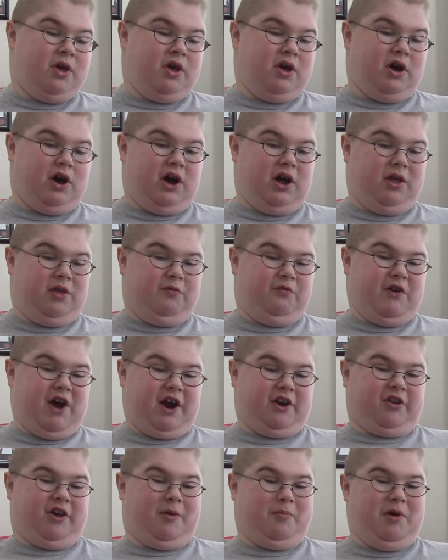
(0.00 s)
In
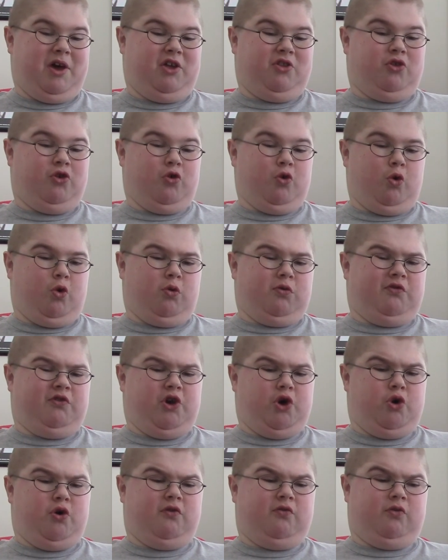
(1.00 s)
fact, I may do a
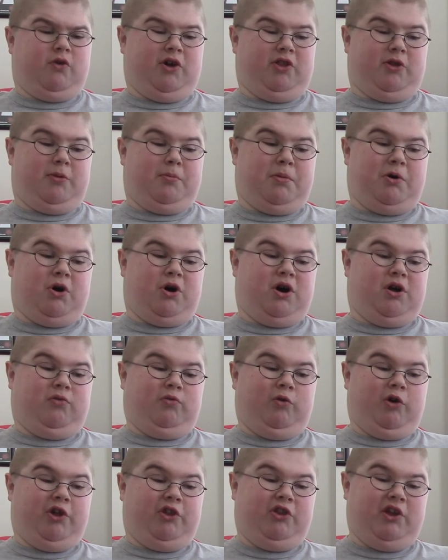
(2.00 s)
review of When the Pawn
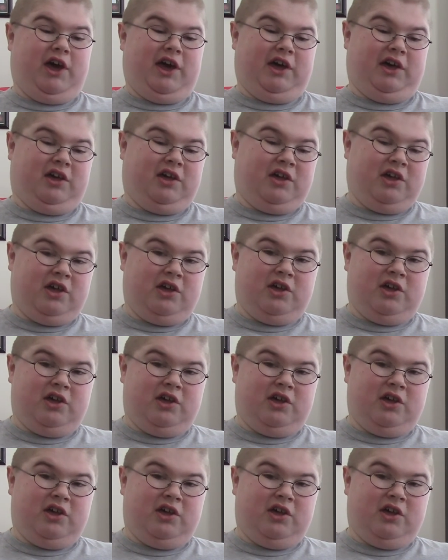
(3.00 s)
one day.